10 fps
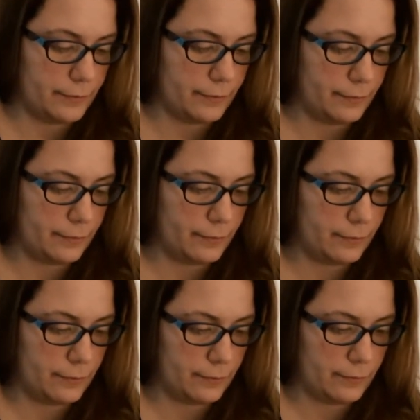
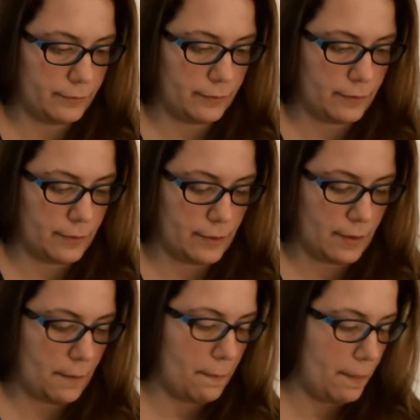
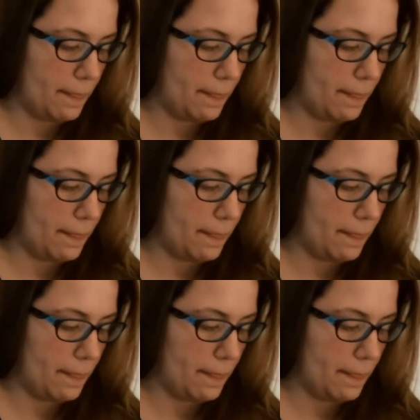(silence)